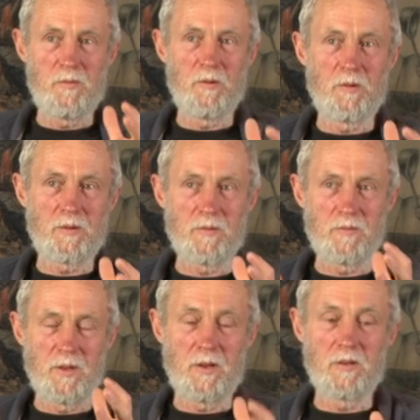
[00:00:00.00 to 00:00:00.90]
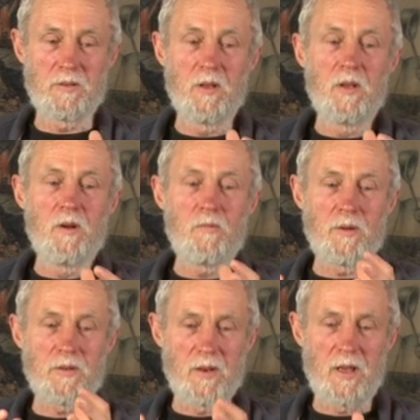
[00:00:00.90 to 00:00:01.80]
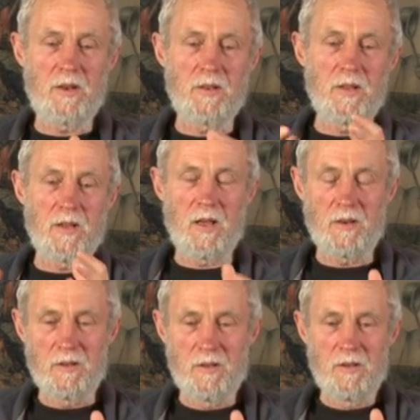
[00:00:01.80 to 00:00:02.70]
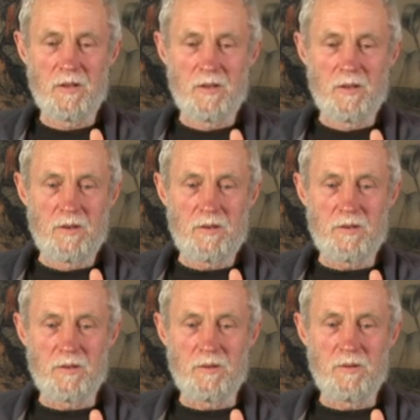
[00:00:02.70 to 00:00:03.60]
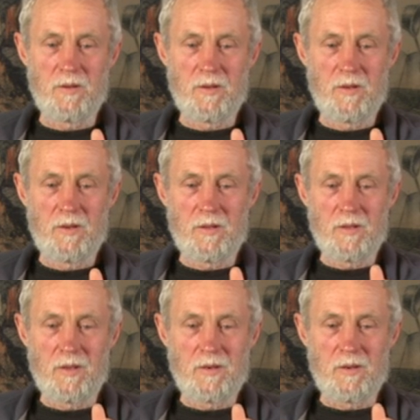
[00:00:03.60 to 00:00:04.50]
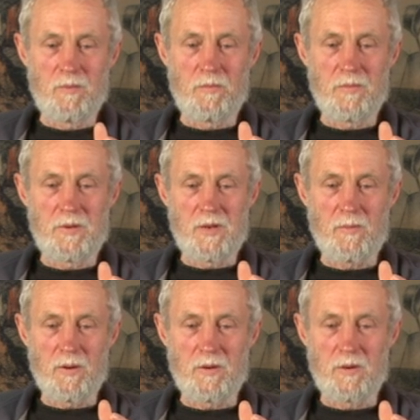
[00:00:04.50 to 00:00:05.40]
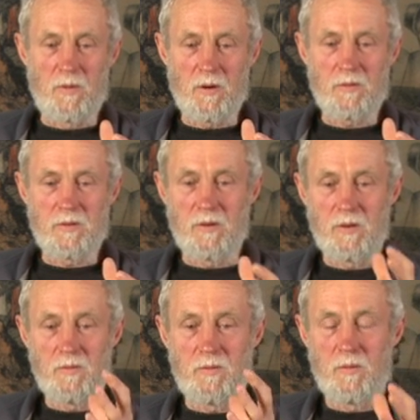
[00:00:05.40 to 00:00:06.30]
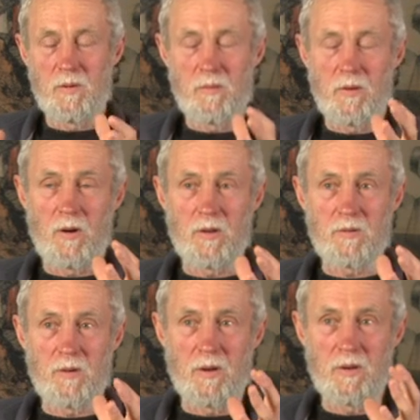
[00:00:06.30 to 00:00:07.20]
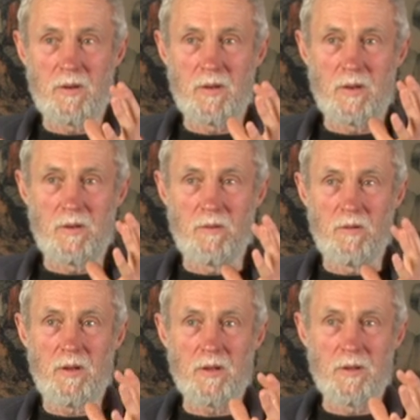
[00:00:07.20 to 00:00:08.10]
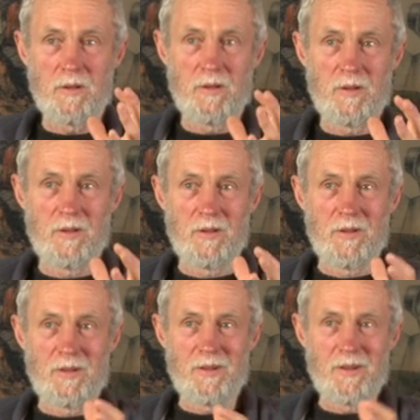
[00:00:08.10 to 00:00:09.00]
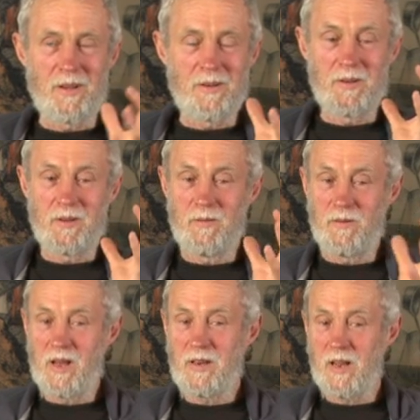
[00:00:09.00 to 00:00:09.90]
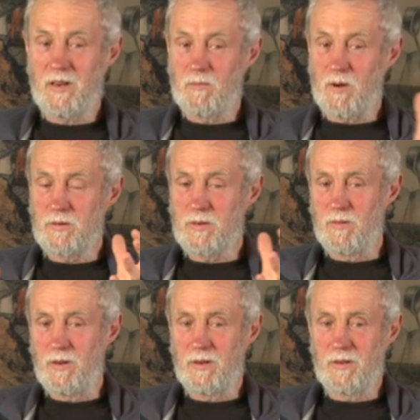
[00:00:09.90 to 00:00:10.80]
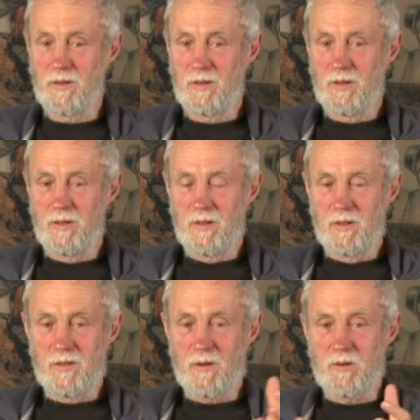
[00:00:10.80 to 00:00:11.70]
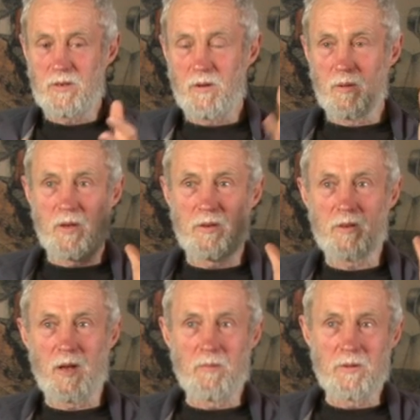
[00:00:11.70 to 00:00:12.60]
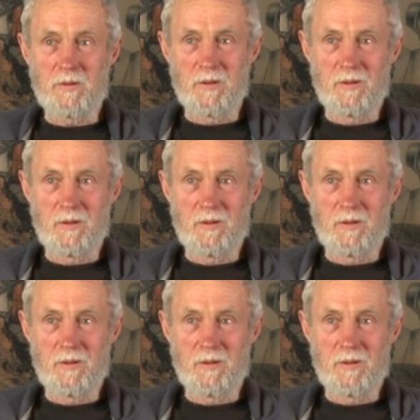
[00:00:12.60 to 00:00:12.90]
force of diggers, which led in the end to democracy in the form of the miners' right and Eureka. And if you hadn't had the monster meeting, they would still have been shapeless.